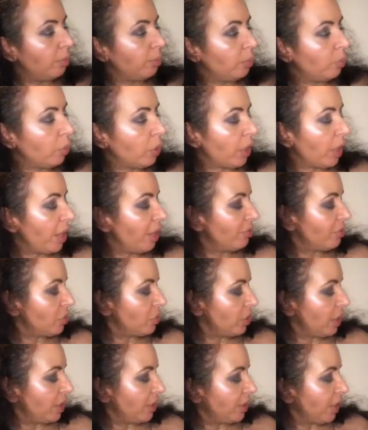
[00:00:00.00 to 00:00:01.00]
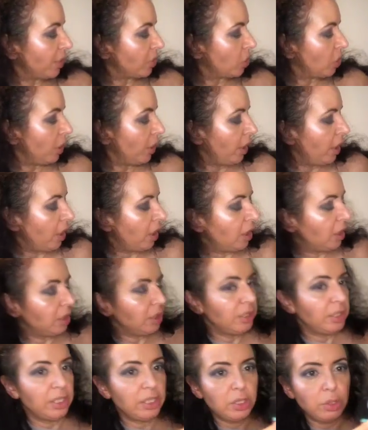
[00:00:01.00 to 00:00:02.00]
what I have to say is actually,
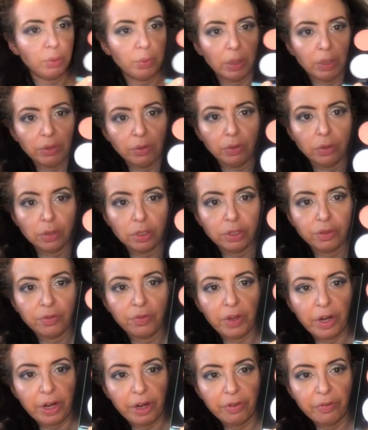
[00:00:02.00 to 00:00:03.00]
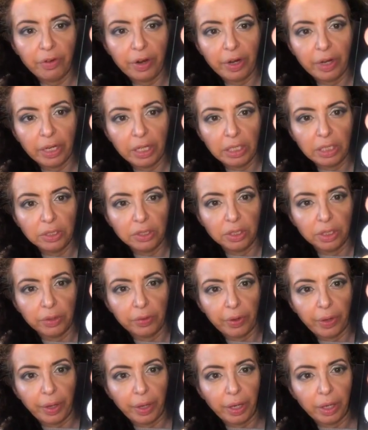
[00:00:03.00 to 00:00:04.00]
this one looks very, very
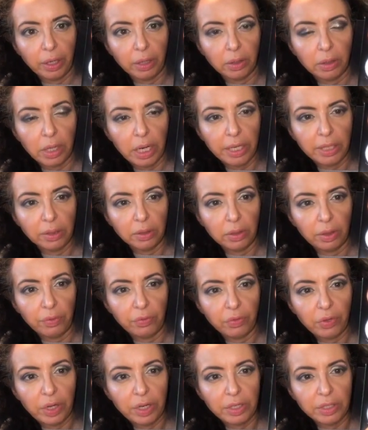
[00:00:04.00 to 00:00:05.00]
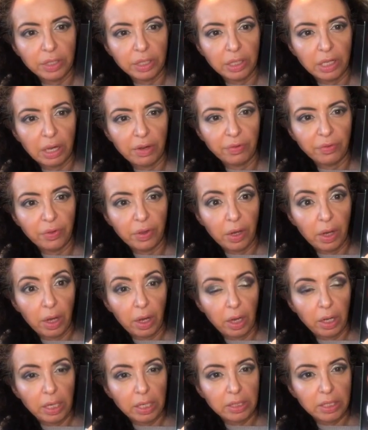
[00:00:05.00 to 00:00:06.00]
glittery. You know, I don't know if there's enough,
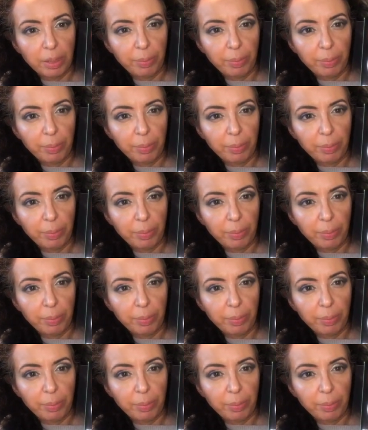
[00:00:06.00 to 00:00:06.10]
let's say,